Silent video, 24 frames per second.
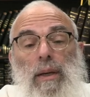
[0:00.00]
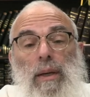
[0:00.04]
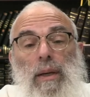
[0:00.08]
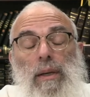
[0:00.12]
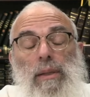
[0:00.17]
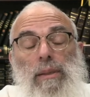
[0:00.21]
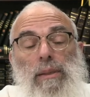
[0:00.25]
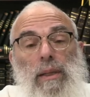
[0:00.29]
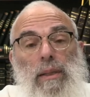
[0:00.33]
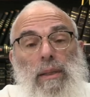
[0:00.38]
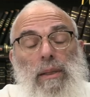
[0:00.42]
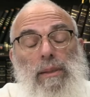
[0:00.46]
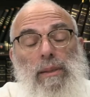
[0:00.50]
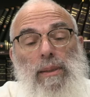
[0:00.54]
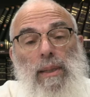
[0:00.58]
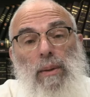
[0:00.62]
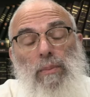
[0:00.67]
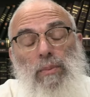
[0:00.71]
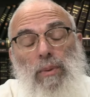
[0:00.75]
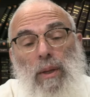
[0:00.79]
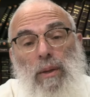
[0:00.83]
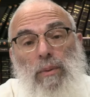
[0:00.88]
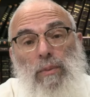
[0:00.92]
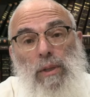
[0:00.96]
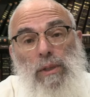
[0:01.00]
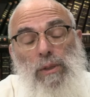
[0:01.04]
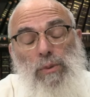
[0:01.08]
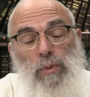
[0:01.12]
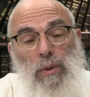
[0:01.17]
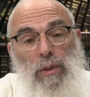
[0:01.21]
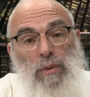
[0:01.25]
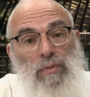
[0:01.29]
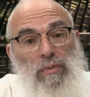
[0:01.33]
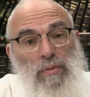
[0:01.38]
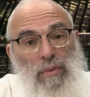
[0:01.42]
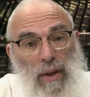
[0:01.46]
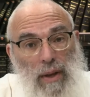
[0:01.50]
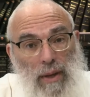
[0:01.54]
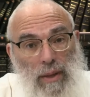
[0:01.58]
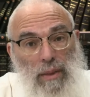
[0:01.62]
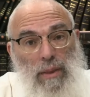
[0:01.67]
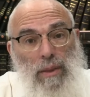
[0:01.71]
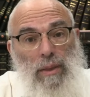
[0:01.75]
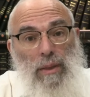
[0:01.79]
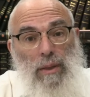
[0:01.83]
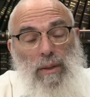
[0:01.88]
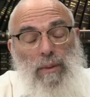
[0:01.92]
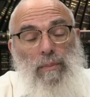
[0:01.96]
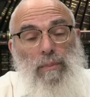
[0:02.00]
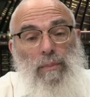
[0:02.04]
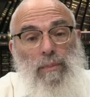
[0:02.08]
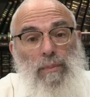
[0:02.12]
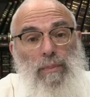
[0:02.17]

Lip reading: He said the same thing was with faith.